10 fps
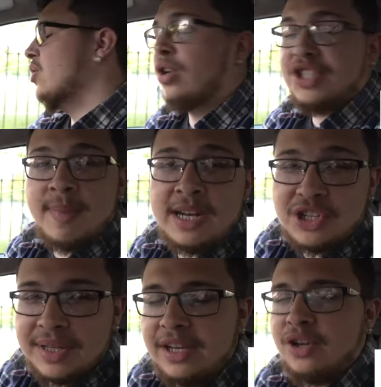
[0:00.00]
Not to
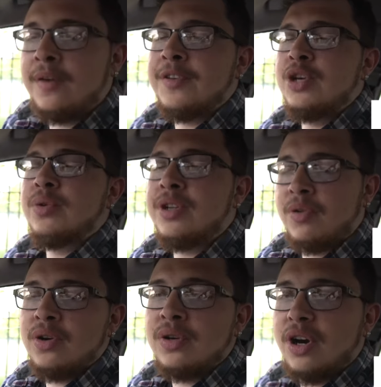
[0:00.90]
mention, they can cover you and your
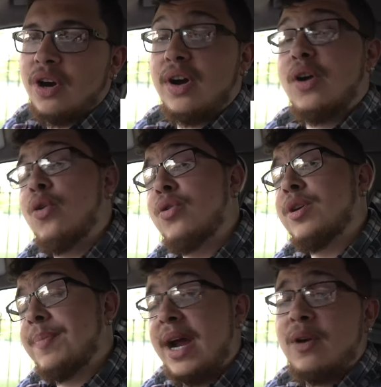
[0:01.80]
own car or your
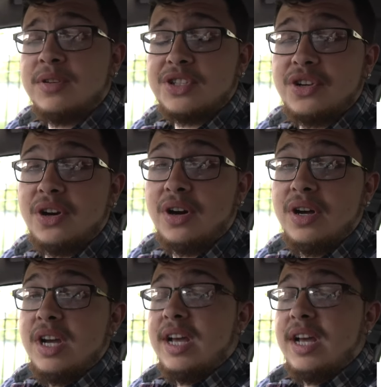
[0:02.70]
parents' car.